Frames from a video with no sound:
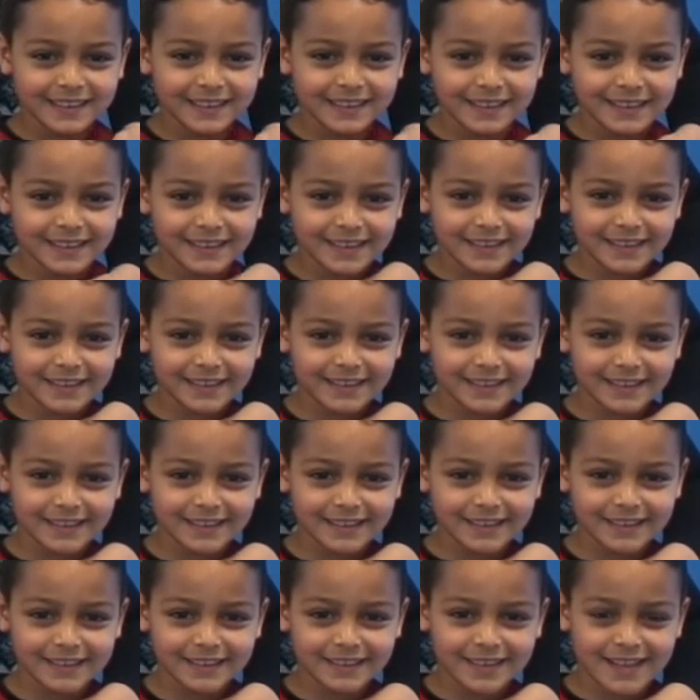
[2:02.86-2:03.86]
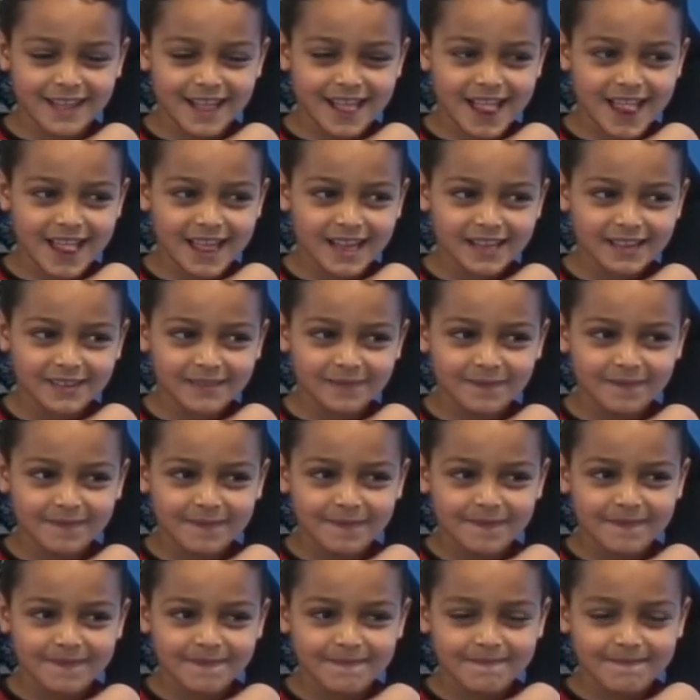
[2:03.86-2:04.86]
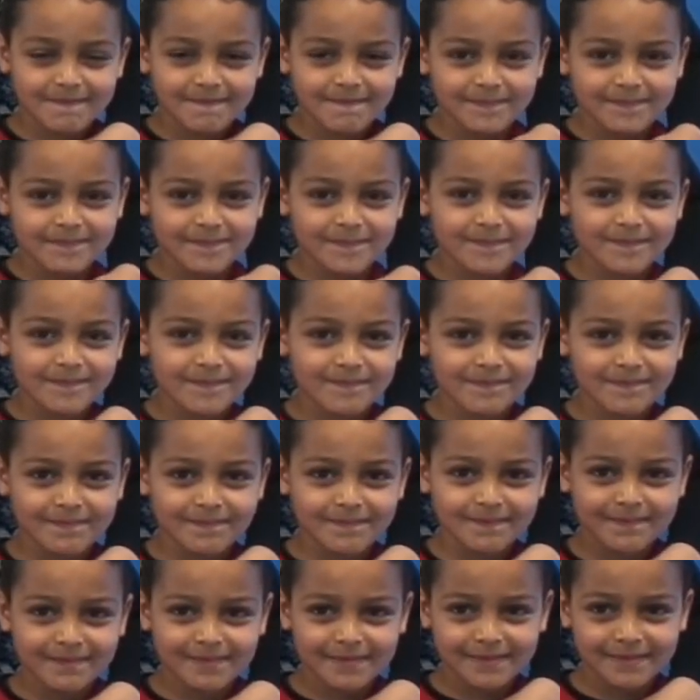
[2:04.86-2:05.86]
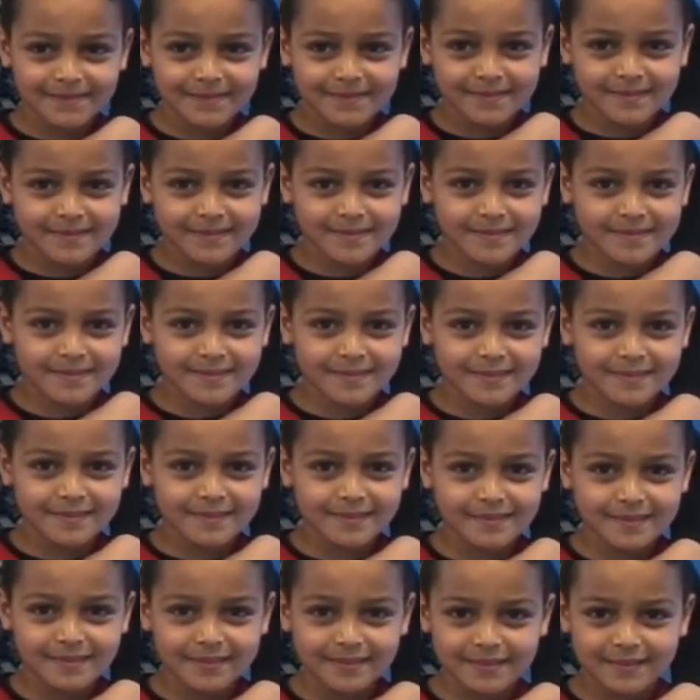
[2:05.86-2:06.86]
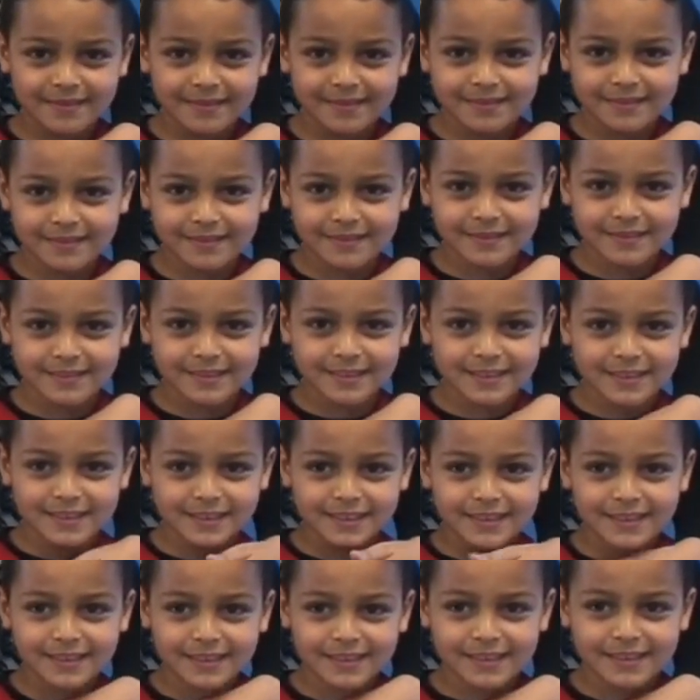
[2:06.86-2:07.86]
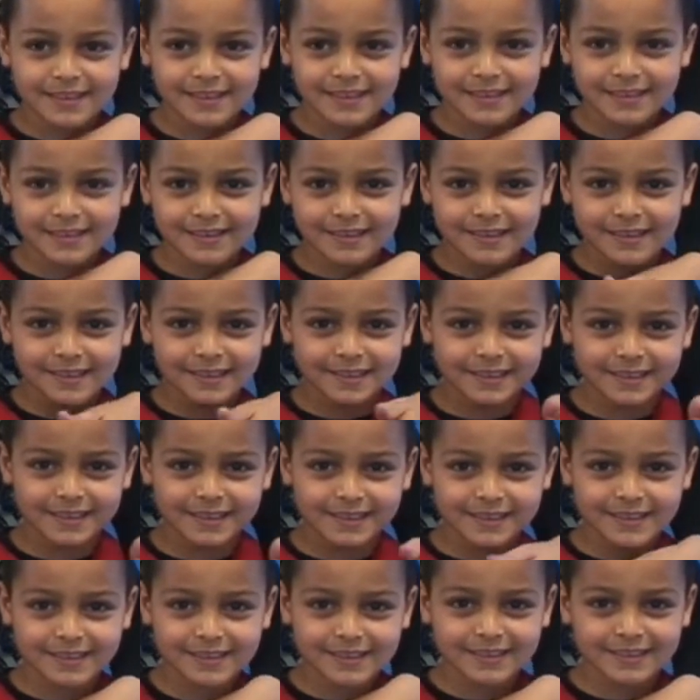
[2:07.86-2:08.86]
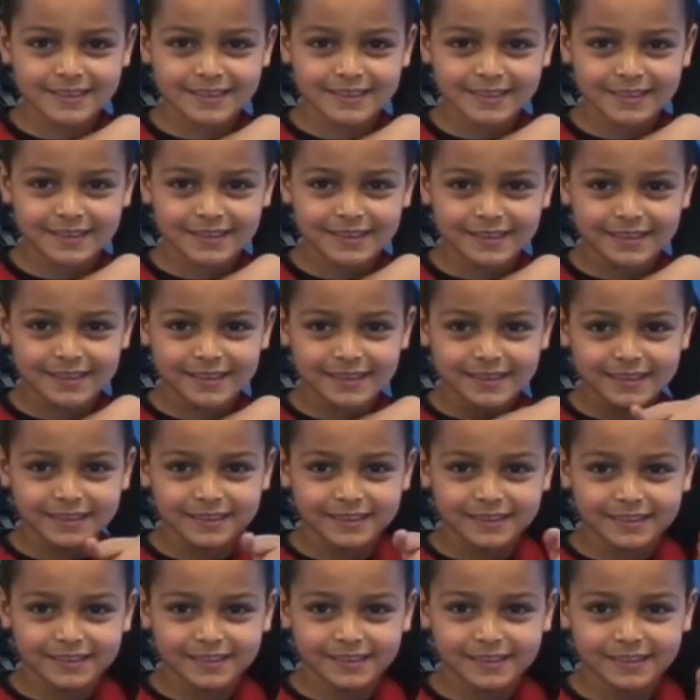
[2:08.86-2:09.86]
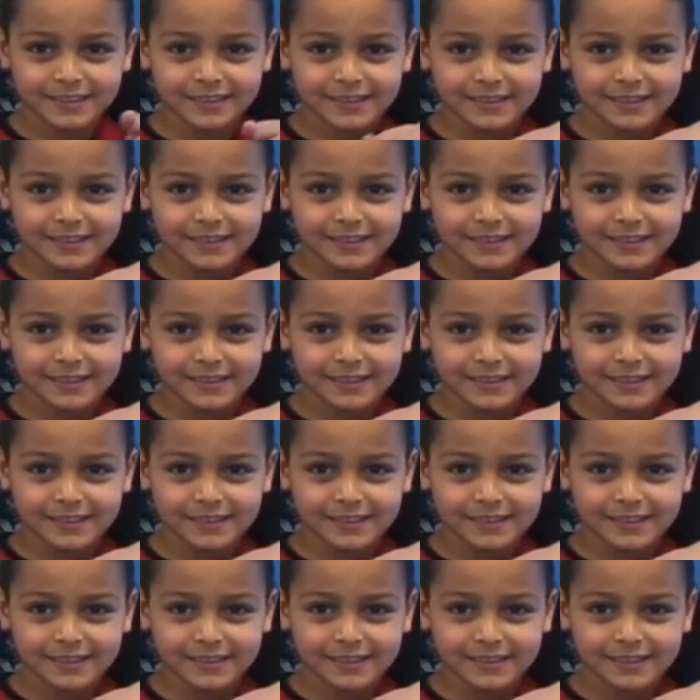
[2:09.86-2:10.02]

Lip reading: This person isn't speaking.